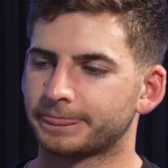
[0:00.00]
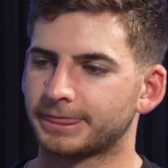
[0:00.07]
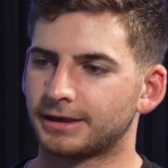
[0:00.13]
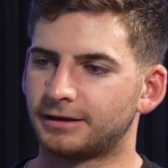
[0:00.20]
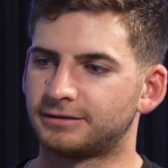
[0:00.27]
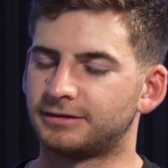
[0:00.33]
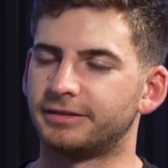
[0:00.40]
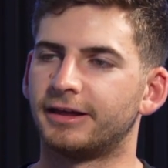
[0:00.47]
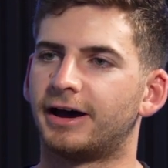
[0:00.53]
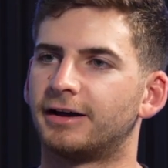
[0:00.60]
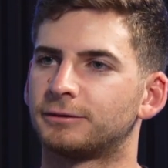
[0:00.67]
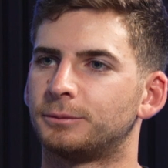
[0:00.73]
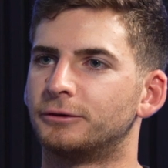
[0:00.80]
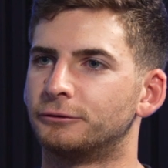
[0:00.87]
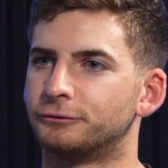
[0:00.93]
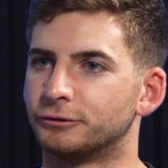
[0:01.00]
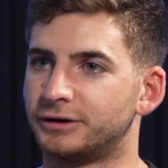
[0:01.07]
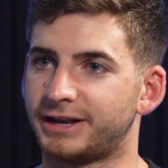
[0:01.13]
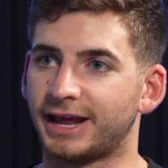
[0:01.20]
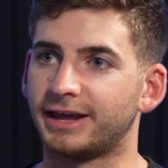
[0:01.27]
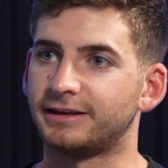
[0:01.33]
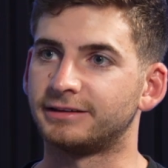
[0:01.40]
sit in the hospital for
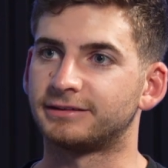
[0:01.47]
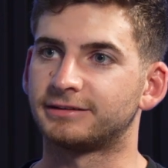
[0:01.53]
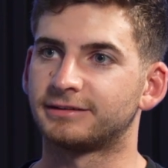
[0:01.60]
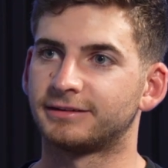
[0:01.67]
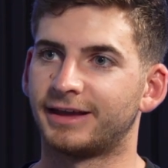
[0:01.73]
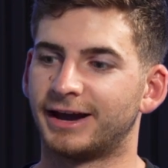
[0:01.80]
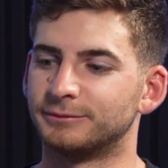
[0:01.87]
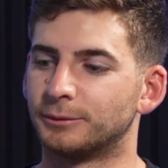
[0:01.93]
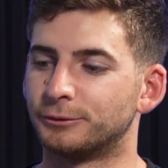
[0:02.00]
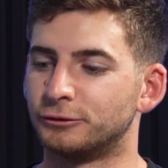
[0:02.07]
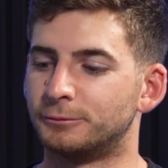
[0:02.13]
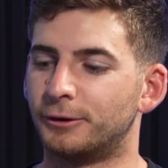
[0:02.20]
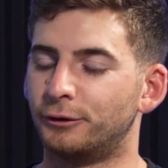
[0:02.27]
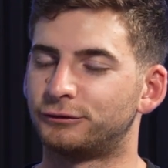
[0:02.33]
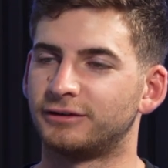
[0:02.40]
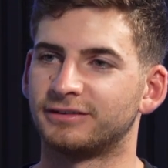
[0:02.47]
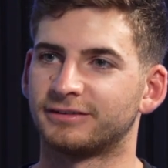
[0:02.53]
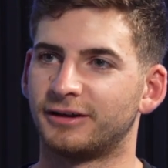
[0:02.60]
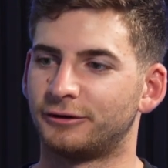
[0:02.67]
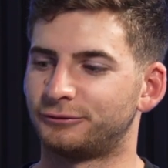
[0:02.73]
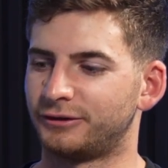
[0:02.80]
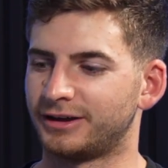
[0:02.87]
days. I remember you posting
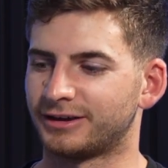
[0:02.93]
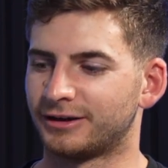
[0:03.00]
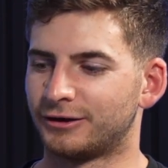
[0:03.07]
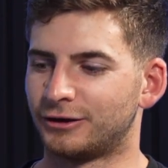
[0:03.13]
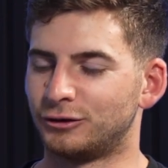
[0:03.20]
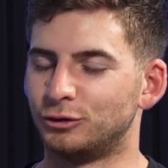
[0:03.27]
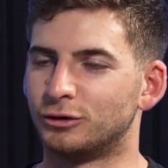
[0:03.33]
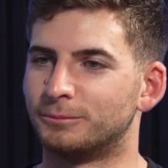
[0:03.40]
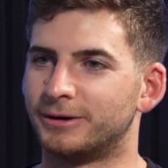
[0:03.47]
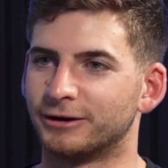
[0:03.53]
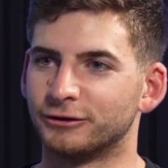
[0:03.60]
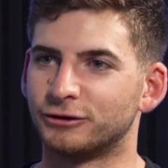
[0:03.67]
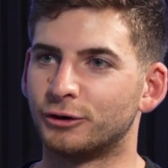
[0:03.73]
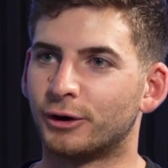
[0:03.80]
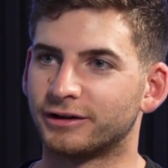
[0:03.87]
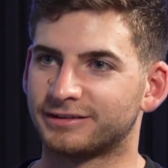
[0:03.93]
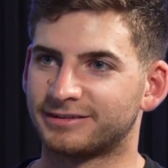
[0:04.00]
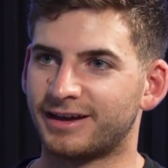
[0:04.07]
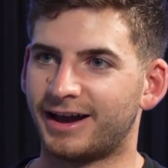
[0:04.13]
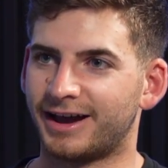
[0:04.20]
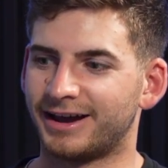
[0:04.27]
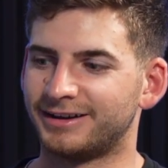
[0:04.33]
stuff like you could barely go
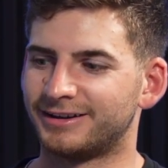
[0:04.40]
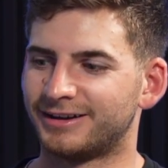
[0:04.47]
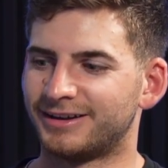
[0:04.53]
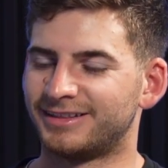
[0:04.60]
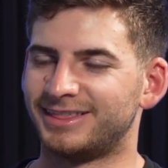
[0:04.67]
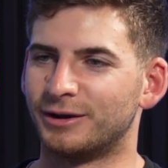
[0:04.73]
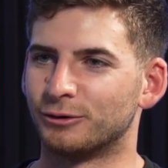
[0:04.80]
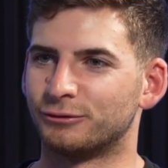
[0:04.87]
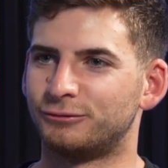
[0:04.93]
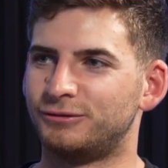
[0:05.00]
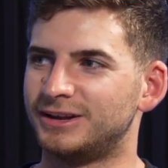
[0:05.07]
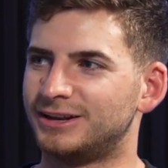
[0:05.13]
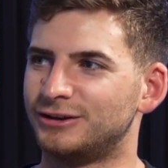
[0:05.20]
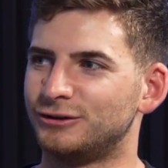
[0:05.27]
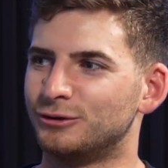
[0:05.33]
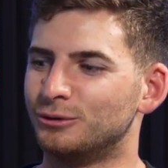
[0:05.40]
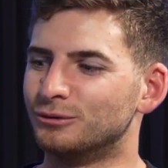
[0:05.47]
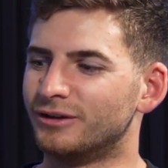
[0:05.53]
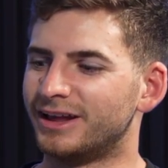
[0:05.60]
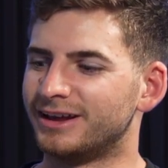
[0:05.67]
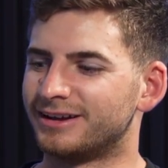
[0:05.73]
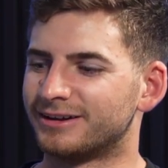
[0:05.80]
outside. They were feeding you,
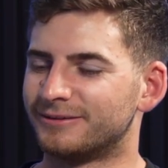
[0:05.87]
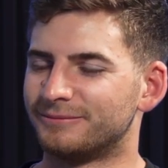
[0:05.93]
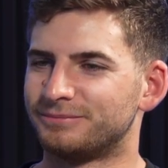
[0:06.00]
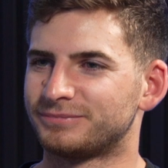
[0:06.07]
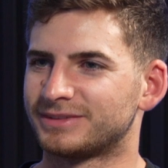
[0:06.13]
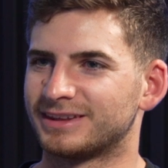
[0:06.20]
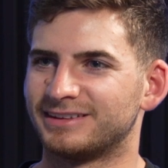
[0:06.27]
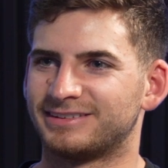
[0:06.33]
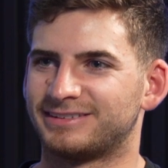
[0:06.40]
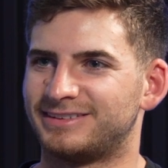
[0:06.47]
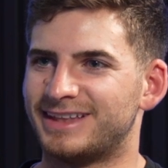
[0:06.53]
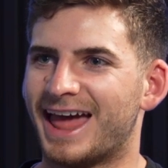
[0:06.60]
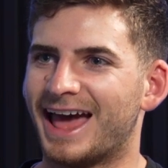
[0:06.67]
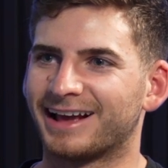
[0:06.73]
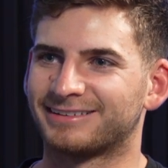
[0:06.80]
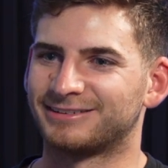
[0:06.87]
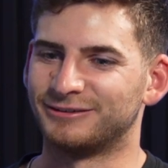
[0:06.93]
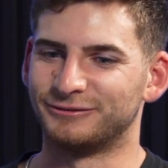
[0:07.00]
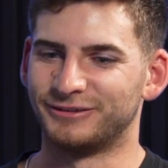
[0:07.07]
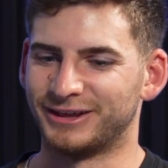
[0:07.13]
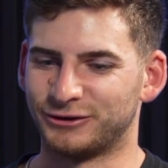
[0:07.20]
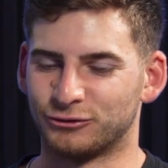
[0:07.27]
like, snacks of,
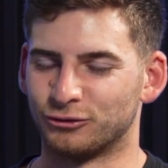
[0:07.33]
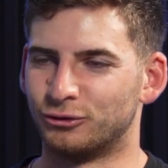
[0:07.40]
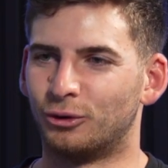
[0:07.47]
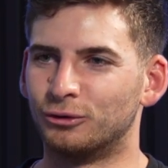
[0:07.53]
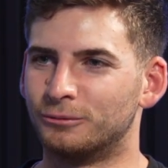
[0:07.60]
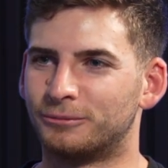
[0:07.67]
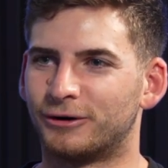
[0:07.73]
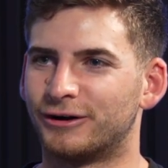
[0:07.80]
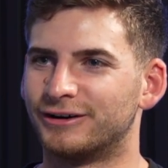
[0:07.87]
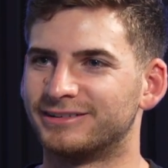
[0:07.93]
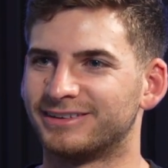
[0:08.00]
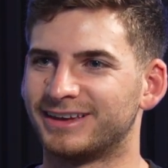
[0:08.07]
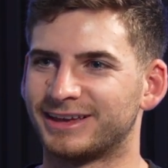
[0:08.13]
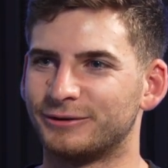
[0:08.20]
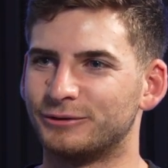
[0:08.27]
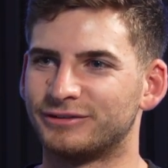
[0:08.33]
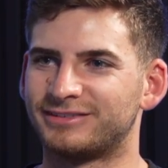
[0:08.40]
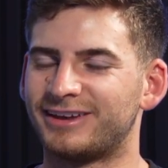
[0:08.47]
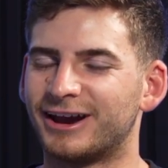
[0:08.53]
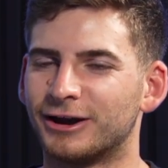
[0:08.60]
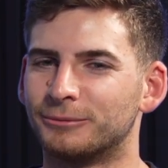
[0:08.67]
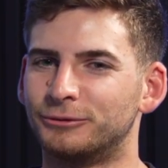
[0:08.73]
like, granola bars. Like, it was
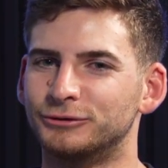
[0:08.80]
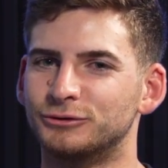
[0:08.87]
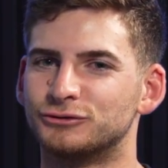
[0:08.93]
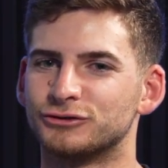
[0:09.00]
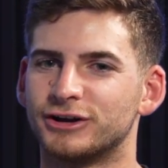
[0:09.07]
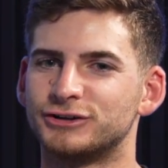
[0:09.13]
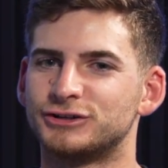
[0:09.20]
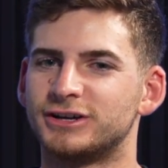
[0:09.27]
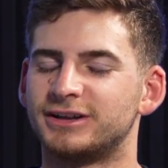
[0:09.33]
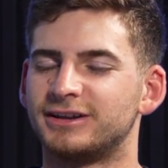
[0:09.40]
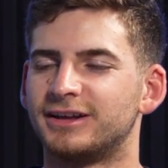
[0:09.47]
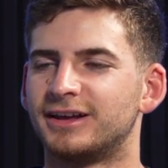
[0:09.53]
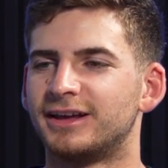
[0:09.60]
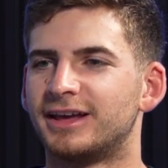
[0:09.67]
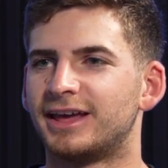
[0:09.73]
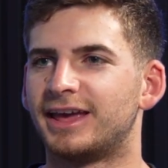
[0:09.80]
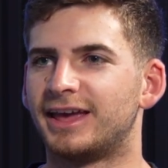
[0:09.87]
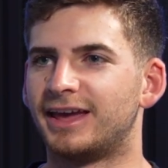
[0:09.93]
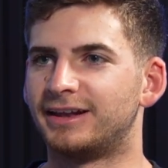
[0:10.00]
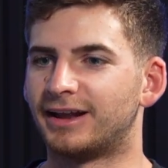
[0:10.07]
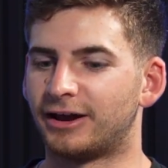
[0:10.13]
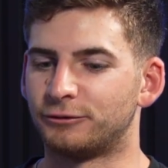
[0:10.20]
terrible nutrition.
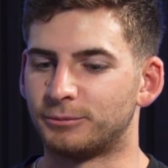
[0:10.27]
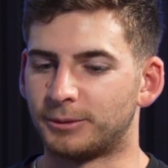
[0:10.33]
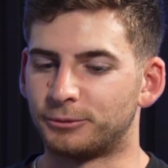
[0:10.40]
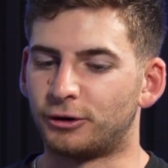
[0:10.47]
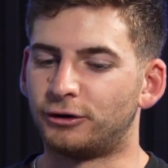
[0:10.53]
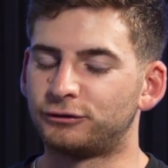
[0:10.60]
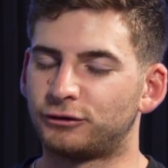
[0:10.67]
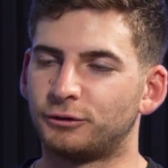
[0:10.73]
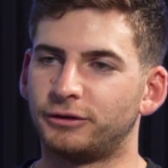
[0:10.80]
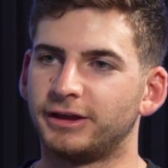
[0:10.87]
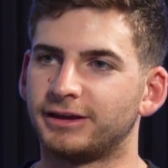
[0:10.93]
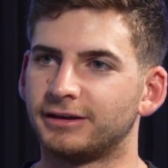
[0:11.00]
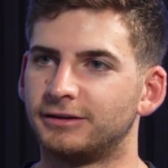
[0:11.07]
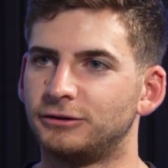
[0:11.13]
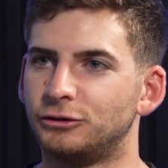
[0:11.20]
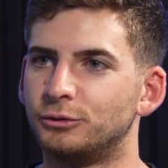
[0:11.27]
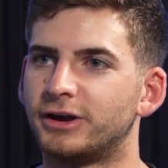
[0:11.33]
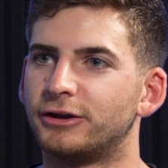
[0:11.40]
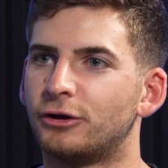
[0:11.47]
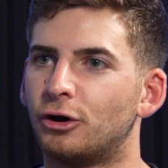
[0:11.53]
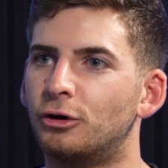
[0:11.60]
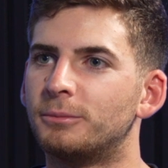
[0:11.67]
And I remember also, like, you get
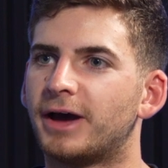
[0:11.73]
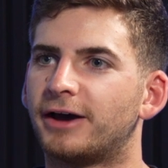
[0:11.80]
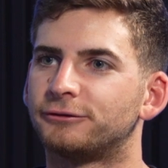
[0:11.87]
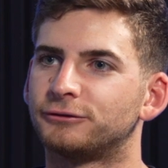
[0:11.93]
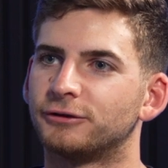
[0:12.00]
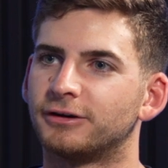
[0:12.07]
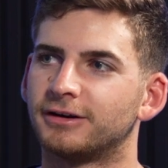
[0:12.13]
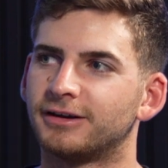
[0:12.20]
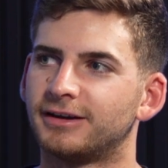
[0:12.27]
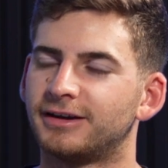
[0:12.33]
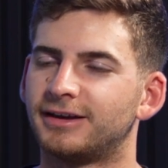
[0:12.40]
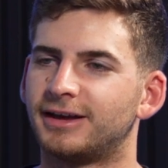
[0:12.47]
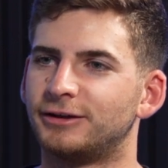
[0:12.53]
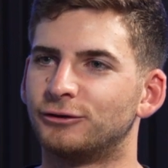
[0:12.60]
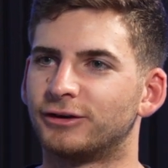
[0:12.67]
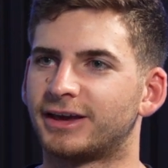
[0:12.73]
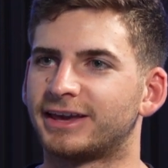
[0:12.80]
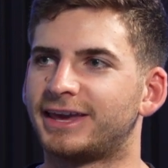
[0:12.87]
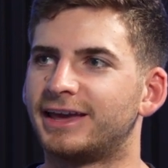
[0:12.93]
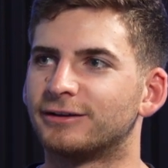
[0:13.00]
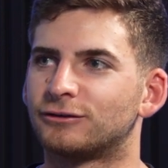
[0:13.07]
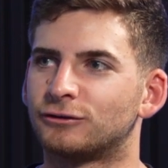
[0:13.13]
home after and you're like, I
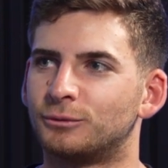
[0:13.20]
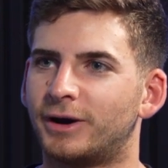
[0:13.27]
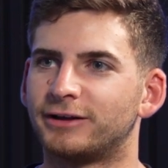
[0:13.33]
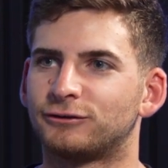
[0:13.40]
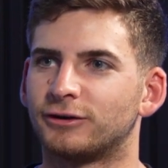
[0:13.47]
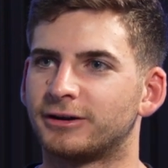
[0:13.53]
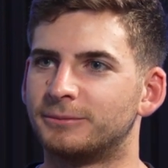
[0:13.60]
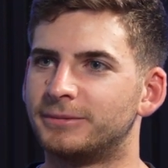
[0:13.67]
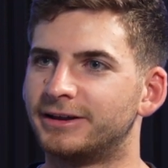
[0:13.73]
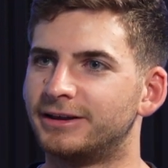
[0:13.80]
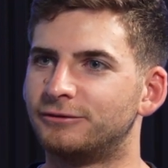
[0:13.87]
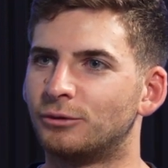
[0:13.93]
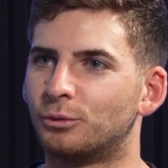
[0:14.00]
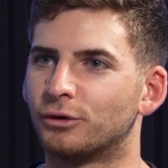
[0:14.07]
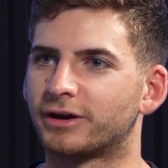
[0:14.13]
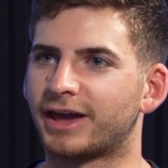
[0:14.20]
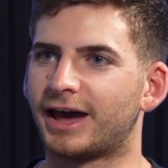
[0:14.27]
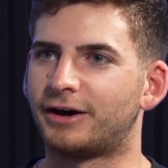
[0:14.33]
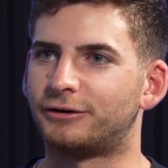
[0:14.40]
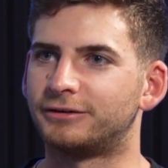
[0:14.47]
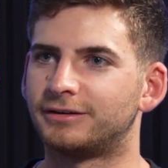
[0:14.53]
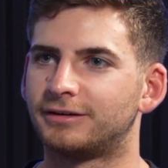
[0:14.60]
can't sweat, so I can barely even work out.